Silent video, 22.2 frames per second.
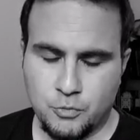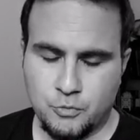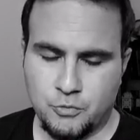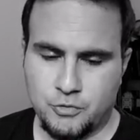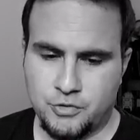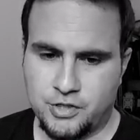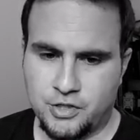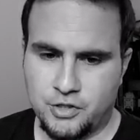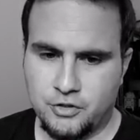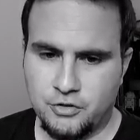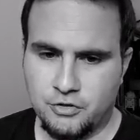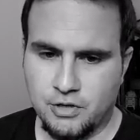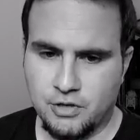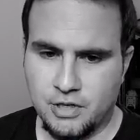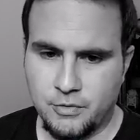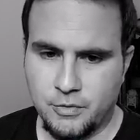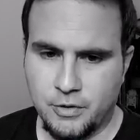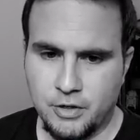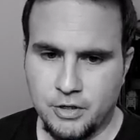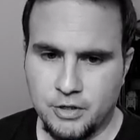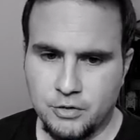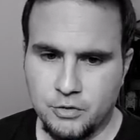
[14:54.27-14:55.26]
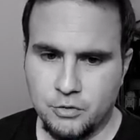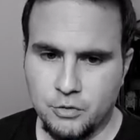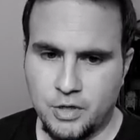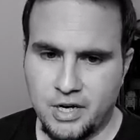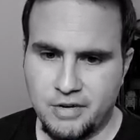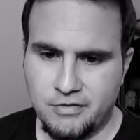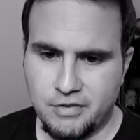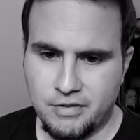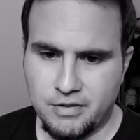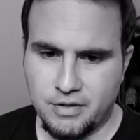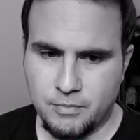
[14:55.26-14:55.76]
procedurally. We're going to do
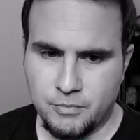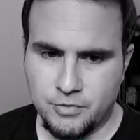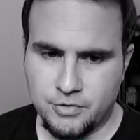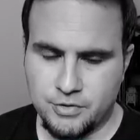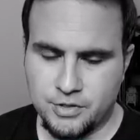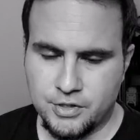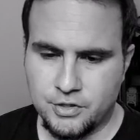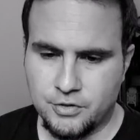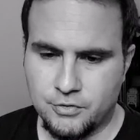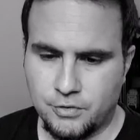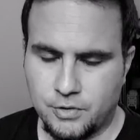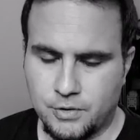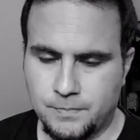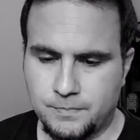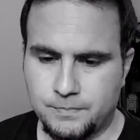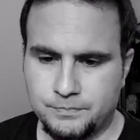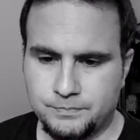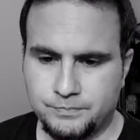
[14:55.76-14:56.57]
everything procedural.